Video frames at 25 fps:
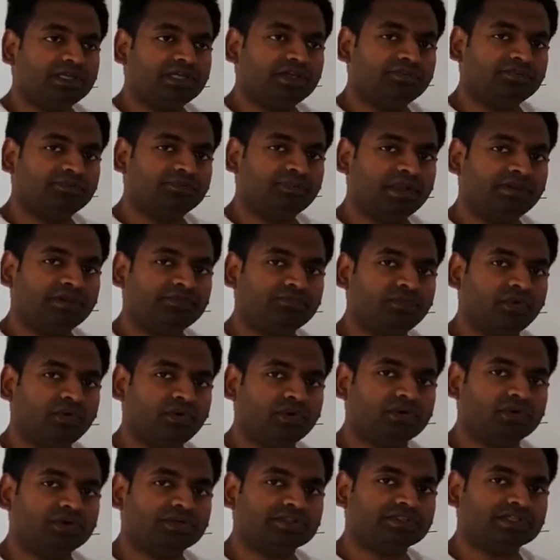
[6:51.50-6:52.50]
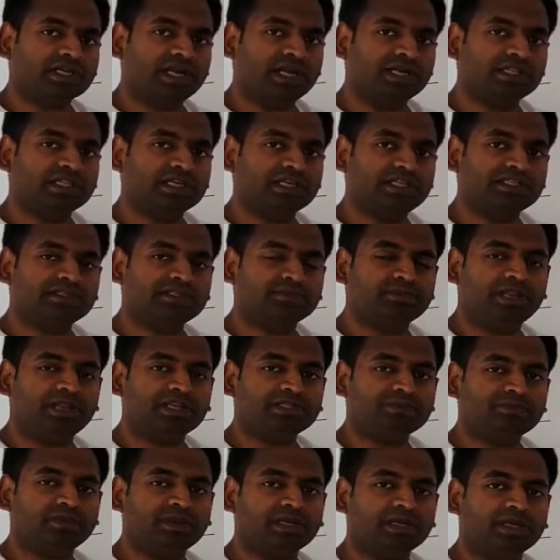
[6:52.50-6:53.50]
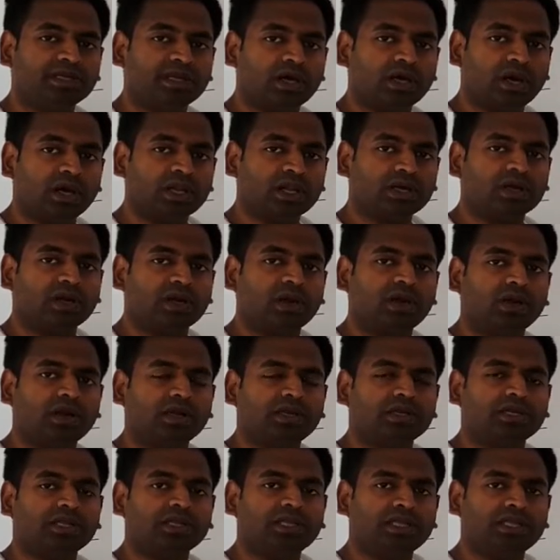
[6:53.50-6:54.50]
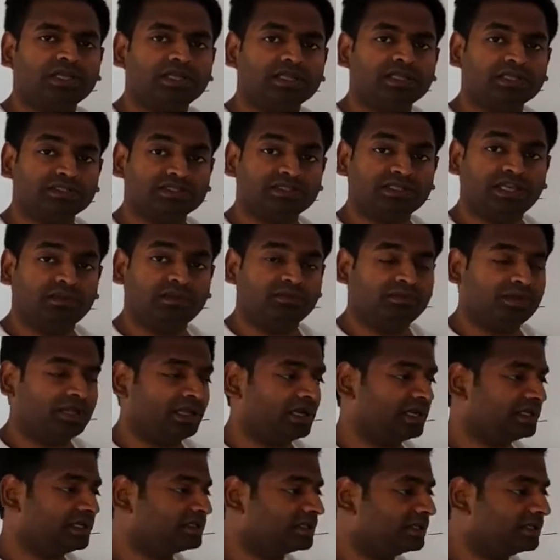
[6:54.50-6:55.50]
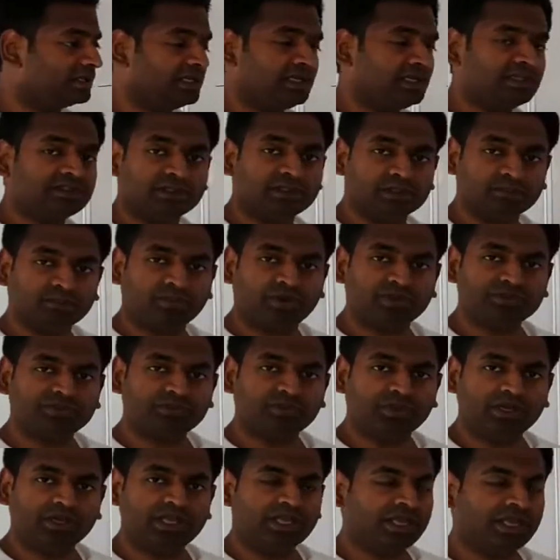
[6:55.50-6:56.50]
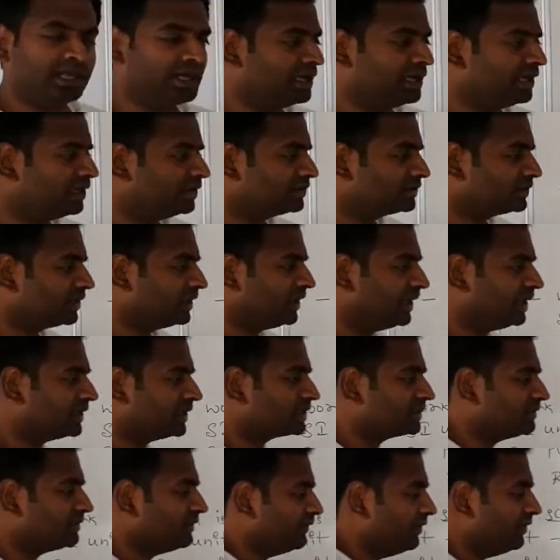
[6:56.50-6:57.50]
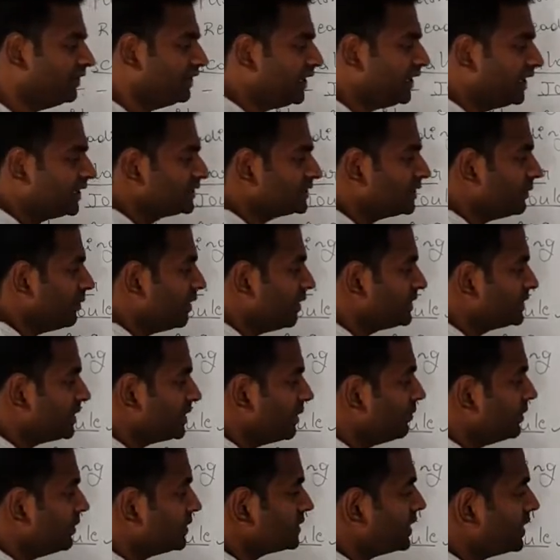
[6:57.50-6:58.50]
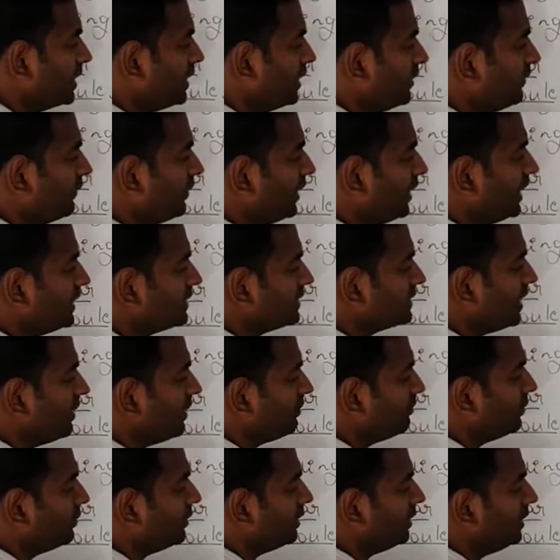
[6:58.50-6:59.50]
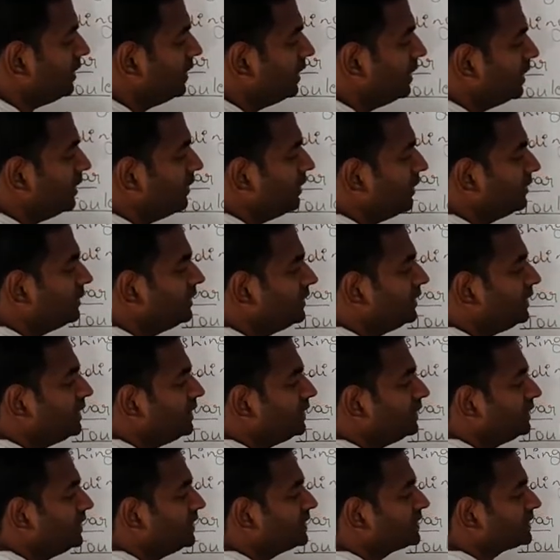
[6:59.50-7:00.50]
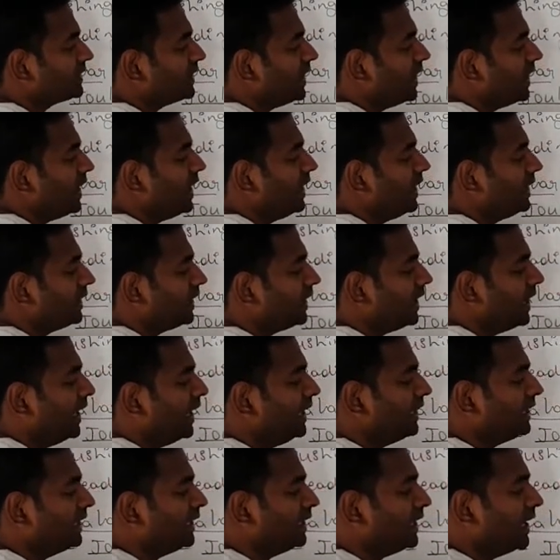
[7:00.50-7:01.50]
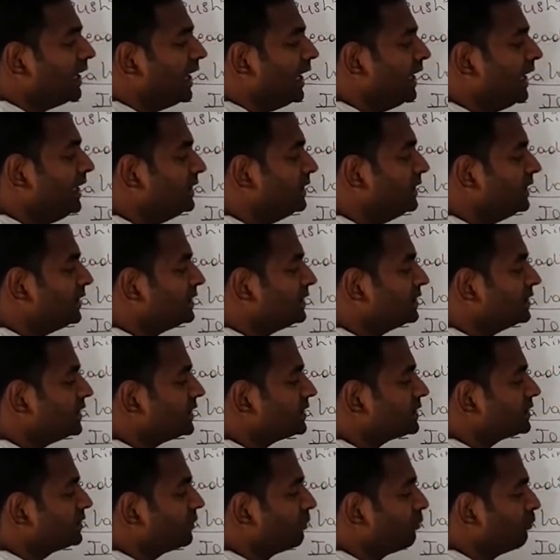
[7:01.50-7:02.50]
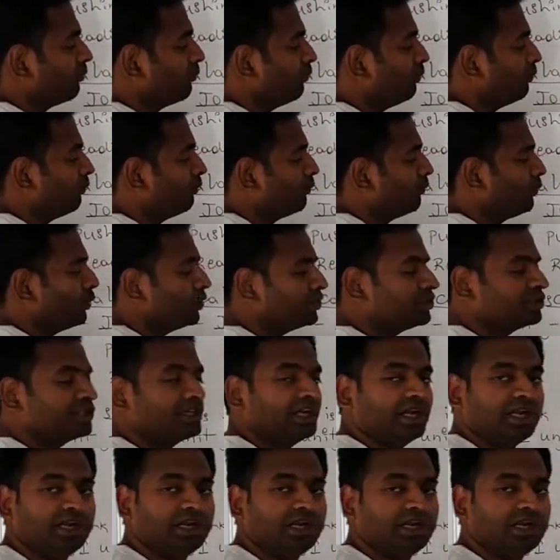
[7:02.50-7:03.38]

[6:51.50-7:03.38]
if my force and the displacement are not in the same direction? Is it possible? So yes, we will take some examples. For example, this cart, I can either just push